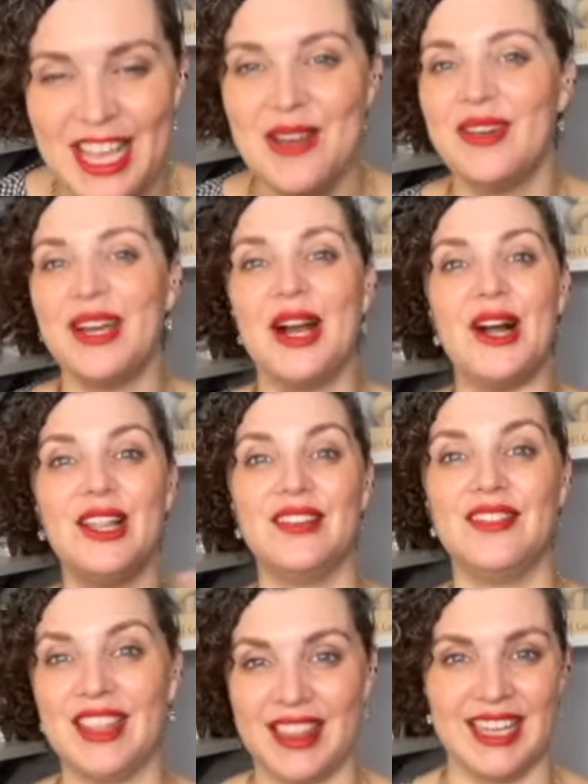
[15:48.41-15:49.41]
by all of
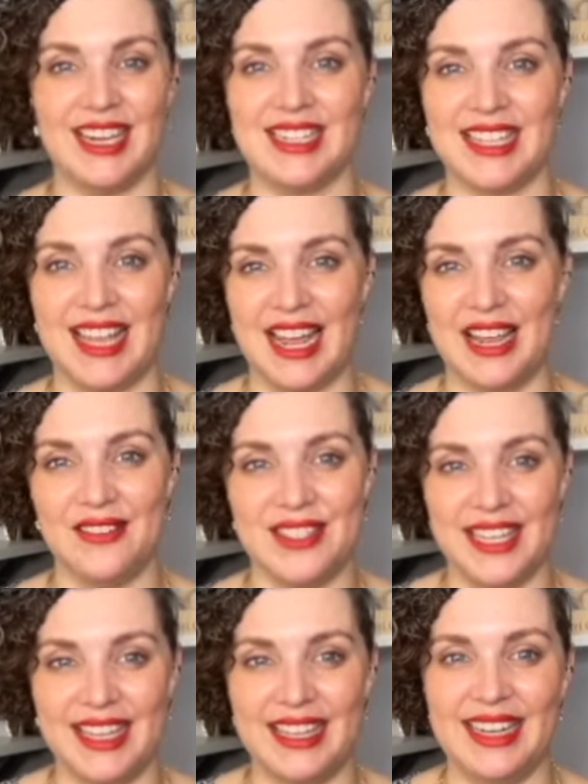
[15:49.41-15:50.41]
the things that I have
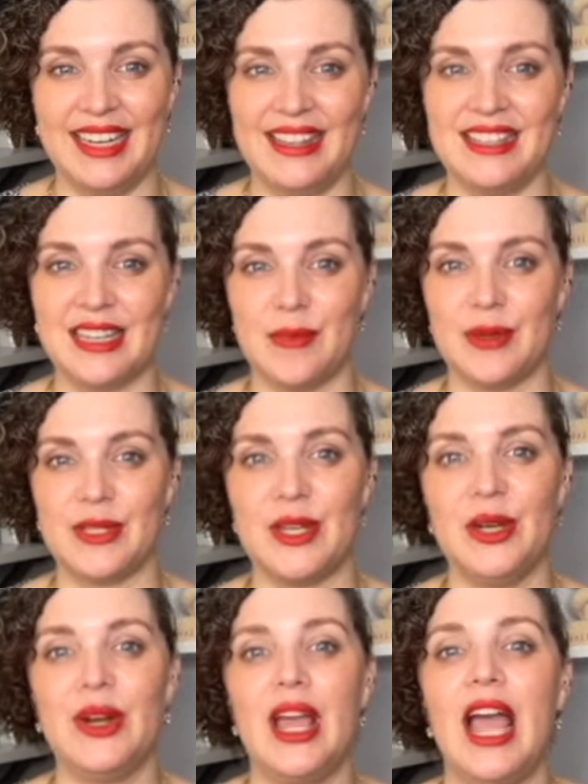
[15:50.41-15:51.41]
said in this
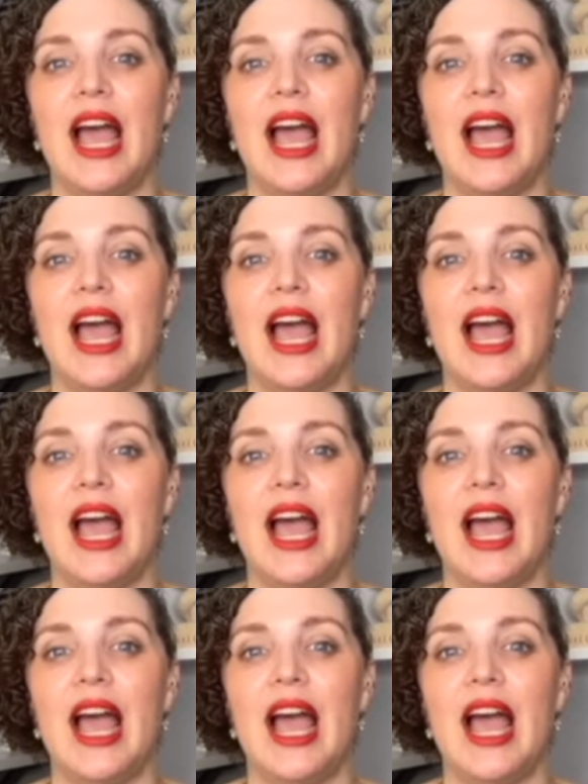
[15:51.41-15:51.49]
episode,